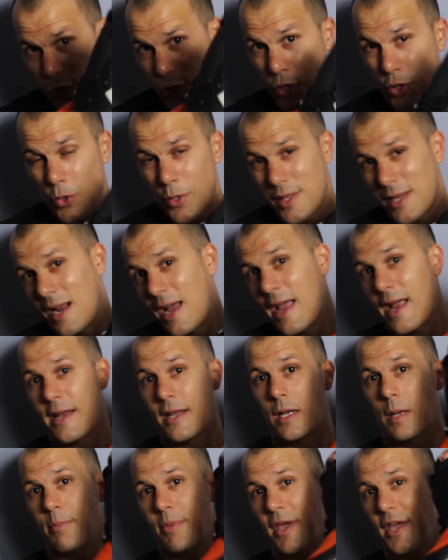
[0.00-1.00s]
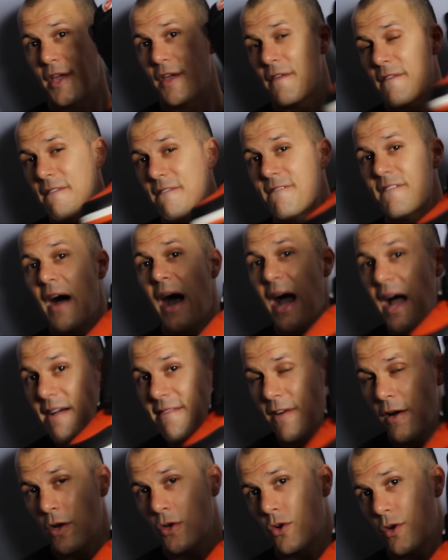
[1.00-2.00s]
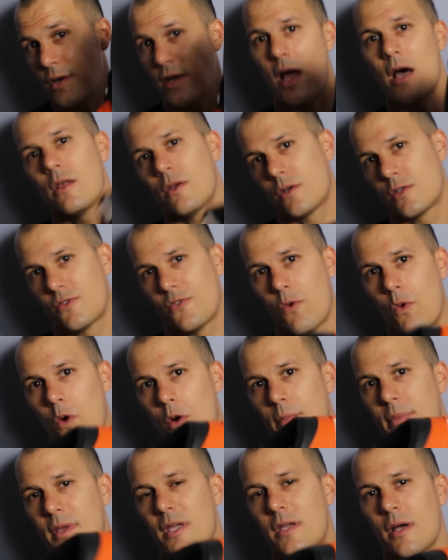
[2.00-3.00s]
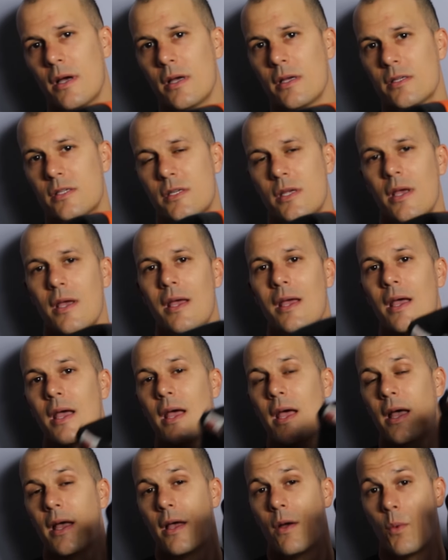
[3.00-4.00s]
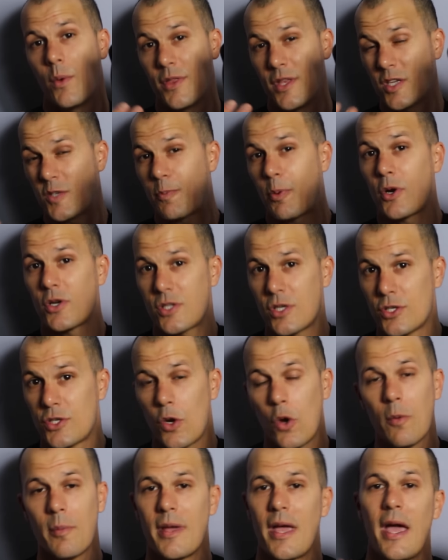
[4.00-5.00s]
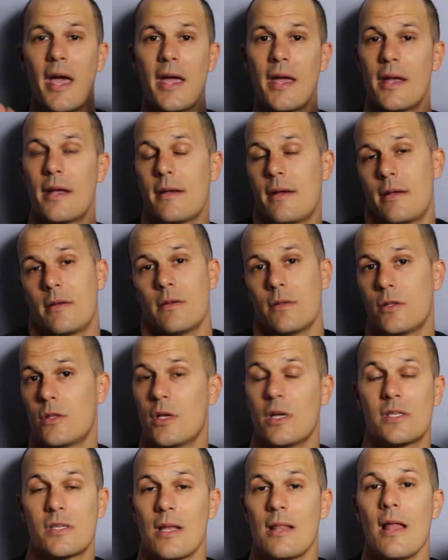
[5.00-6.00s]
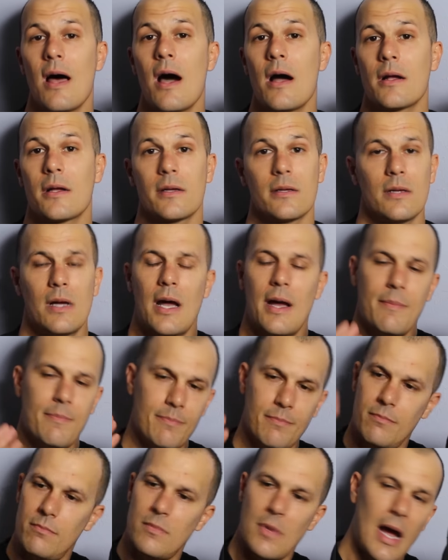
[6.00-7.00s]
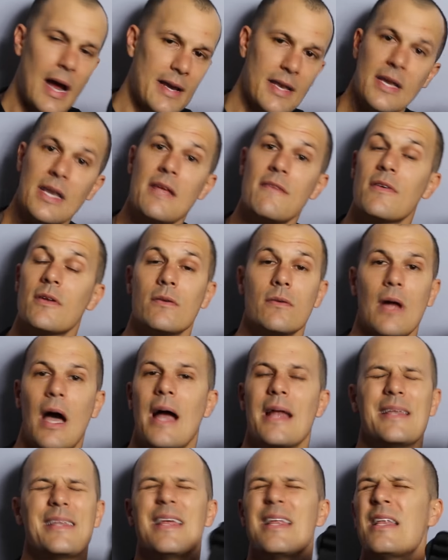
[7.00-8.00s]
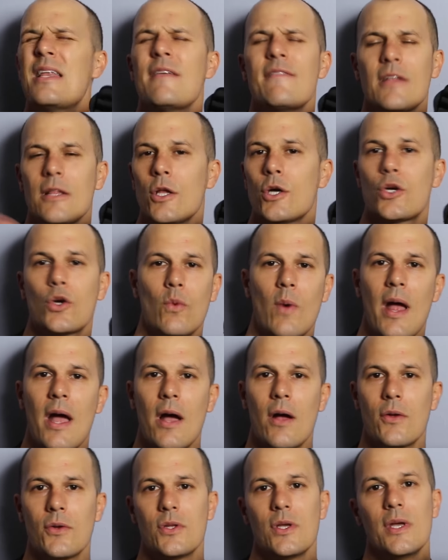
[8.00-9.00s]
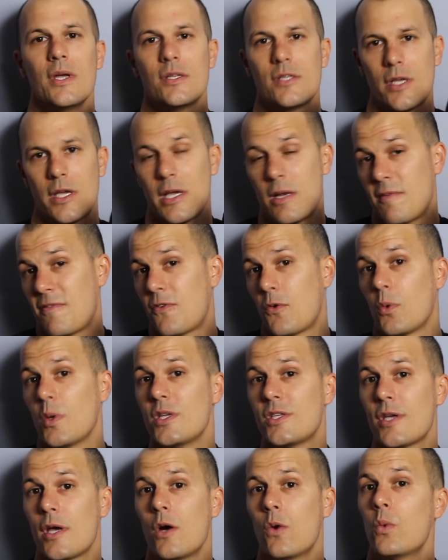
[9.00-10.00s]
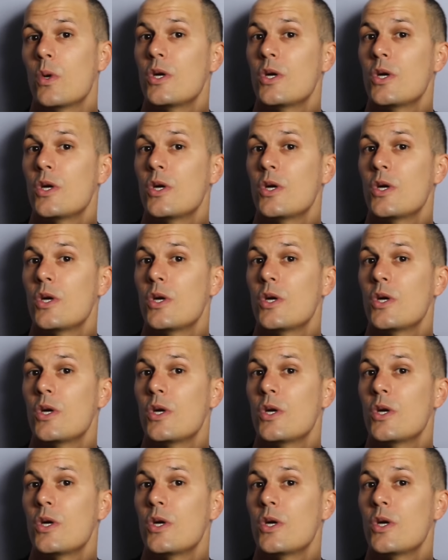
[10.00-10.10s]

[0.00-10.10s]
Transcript: shoe that I ended up paying $500 for, because when this person told me, hey, it's a lock, I didn't even look around to get them for retail,